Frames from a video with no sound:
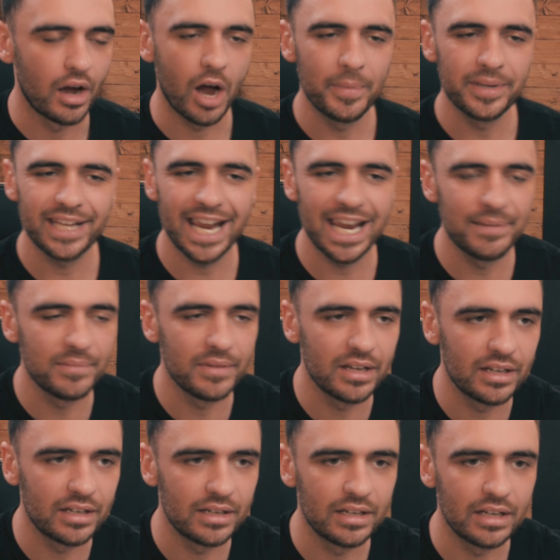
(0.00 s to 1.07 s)
I became
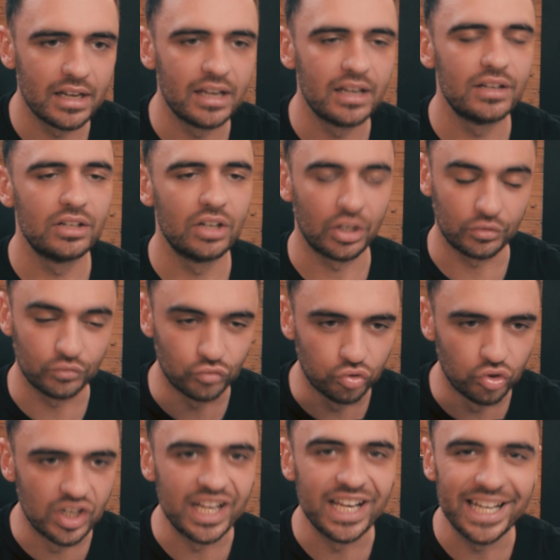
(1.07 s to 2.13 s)
like
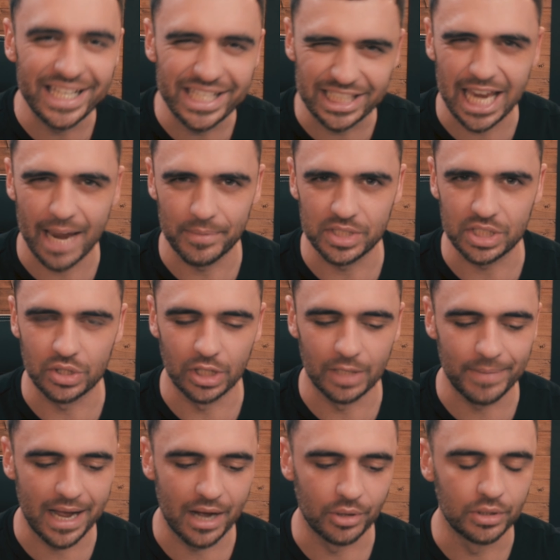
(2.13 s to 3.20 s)
really skeptical
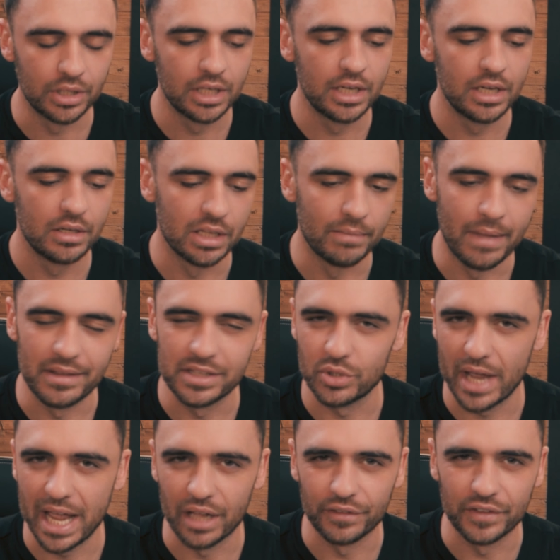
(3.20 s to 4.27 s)
about the
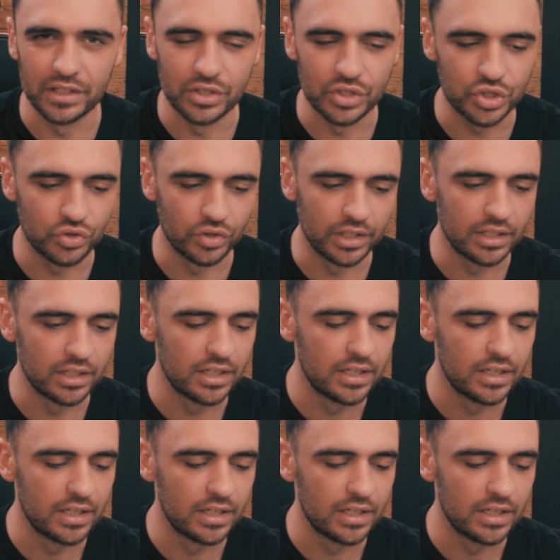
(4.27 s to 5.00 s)
mental health industry.